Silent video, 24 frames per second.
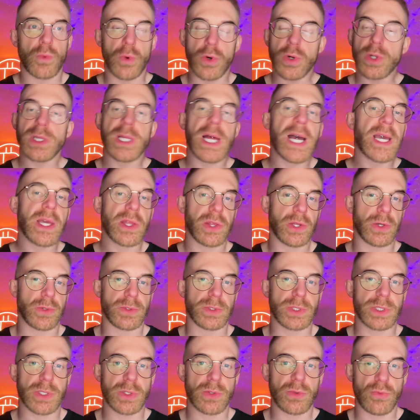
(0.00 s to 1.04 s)
were like
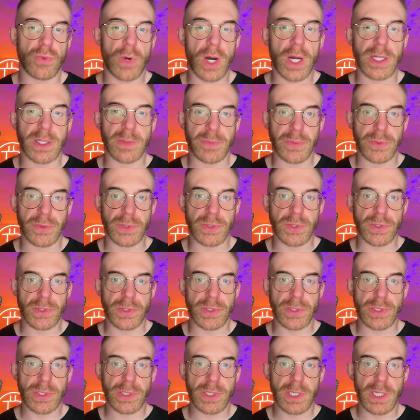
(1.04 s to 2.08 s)
those rocket
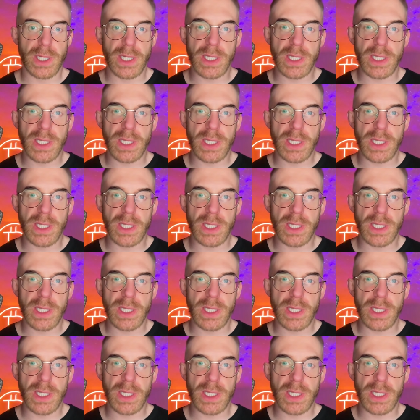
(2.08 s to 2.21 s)
boosters.